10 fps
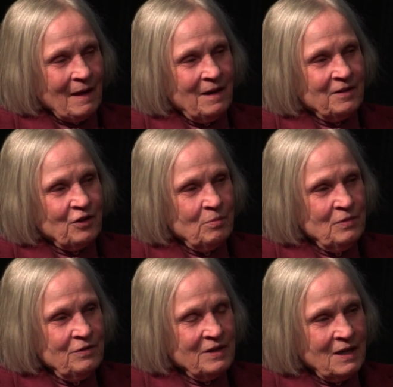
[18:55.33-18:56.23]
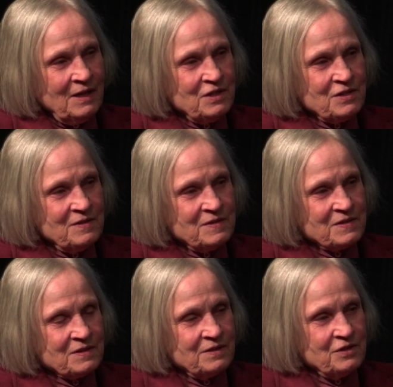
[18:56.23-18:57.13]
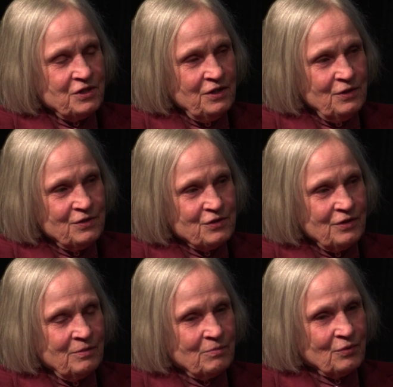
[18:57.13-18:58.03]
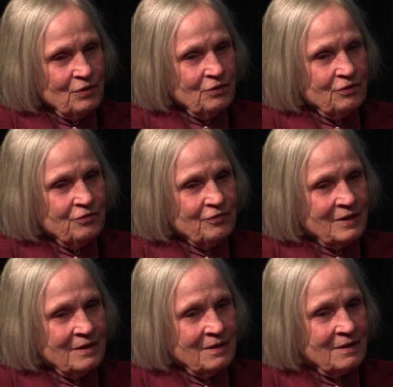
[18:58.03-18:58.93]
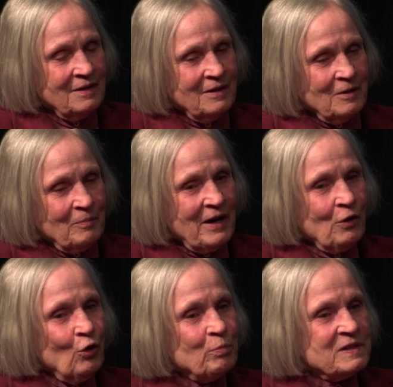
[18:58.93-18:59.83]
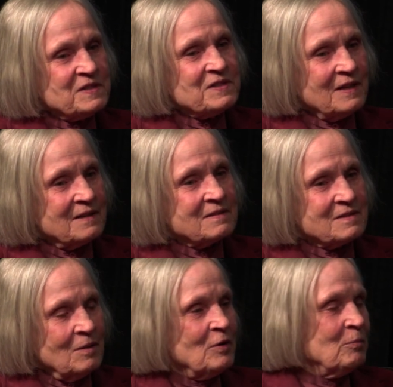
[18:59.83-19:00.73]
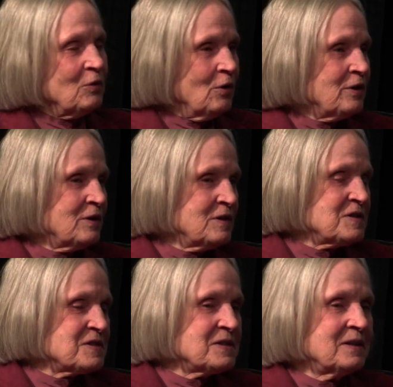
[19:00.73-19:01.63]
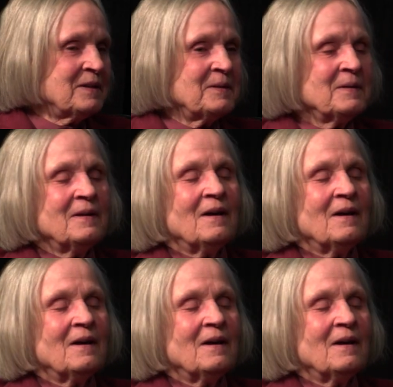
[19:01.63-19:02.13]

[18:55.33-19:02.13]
and communications continue to improve, my hope is that some employers are